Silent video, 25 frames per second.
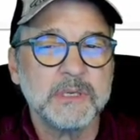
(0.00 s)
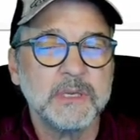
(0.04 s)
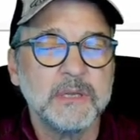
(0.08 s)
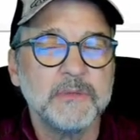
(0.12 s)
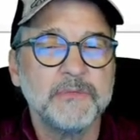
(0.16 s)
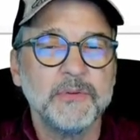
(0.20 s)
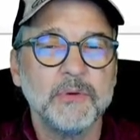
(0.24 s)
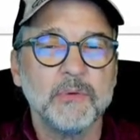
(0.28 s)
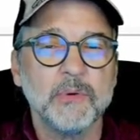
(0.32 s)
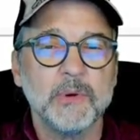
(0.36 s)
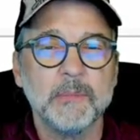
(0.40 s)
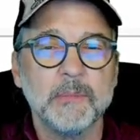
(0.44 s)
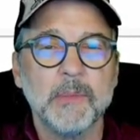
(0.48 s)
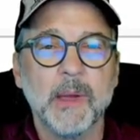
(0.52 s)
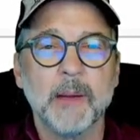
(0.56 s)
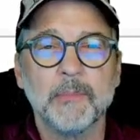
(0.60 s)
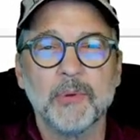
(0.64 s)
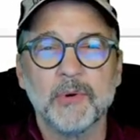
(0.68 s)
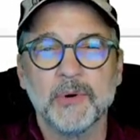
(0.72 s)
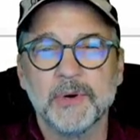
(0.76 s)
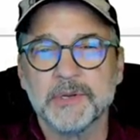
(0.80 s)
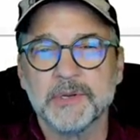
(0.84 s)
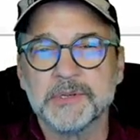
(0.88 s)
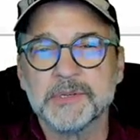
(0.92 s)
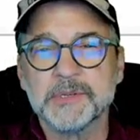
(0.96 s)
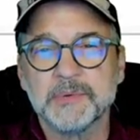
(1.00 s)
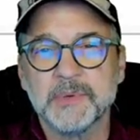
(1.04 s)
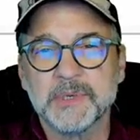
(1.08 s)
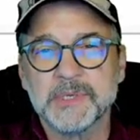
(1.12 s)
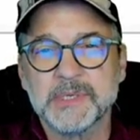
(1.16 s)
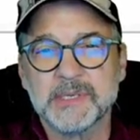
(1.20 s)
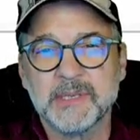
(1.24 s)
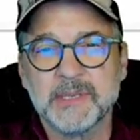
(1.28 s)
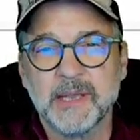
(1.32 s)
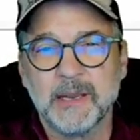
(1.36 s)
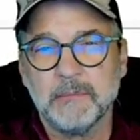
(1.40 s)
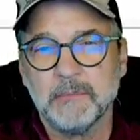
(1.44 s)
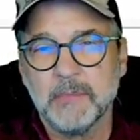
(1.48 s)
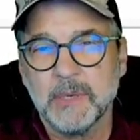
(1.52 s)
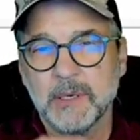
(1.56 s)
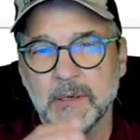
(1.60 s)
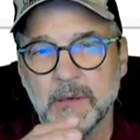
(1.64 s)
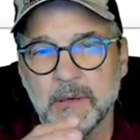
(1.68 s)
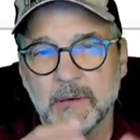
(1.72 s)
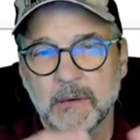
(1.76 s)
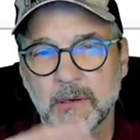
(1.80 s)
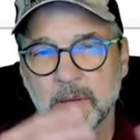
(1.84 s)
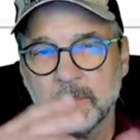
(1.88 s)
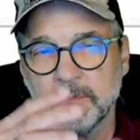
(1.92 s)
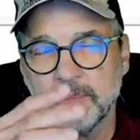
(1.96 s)
If you remember, in a switch statement,
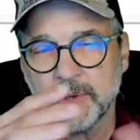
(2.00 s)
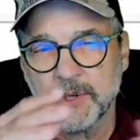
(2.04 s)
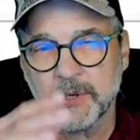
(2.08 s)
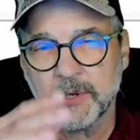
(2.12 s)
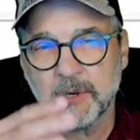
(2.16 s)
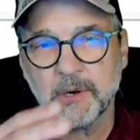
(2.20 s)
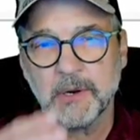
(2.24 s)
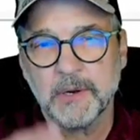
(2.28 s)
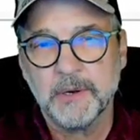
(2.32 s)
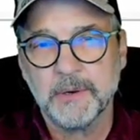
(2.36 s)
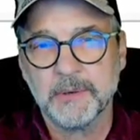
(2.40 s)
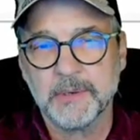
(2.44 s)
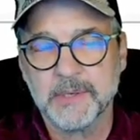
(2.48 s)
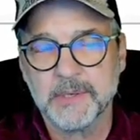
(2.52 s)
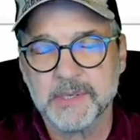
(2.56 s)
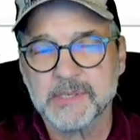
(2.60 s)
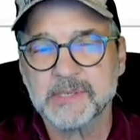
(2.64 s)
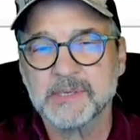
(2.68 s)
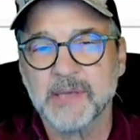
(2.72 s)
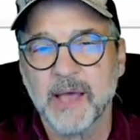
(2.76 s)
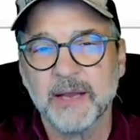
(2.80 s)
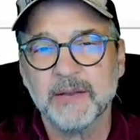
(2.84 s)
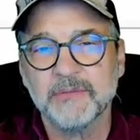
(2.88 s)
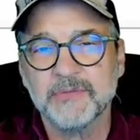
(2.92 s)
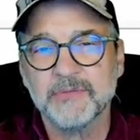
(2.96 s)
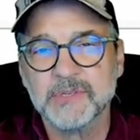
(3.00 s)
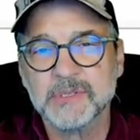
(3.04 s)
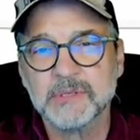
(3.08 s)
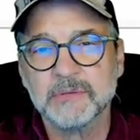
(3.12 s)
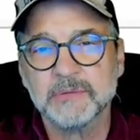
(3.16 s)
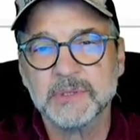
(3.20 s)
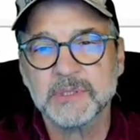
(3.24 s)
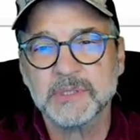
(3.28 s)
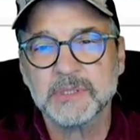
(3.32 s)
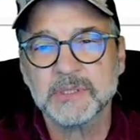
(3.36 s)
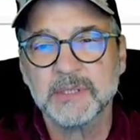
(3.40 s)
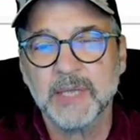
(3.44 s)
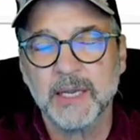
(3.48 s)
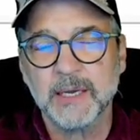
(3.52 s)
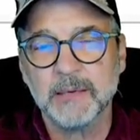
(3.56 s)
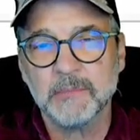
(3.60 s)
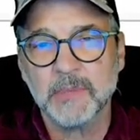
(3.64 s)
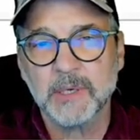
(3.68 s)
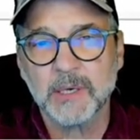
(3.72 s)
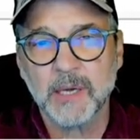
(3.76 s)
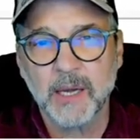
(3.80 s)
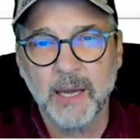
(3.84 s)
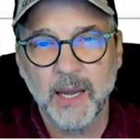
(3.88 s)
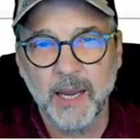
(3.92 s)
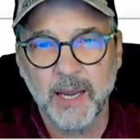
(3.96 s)
you can put code inside of a switch
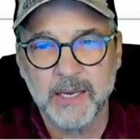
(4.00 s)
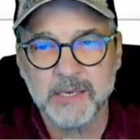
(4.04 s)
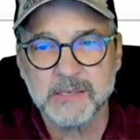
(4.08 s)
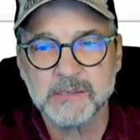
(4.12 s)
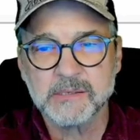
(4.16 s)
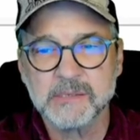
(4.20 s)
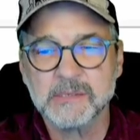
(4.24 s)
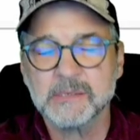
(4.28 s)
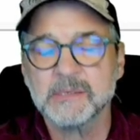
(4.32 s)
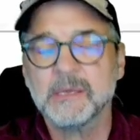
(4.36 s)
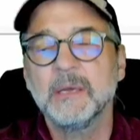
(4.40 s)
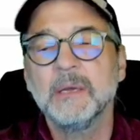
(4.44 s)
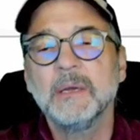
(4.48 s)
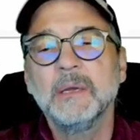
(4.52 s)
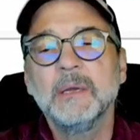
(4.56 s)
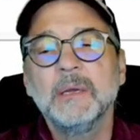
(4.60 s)
statement case.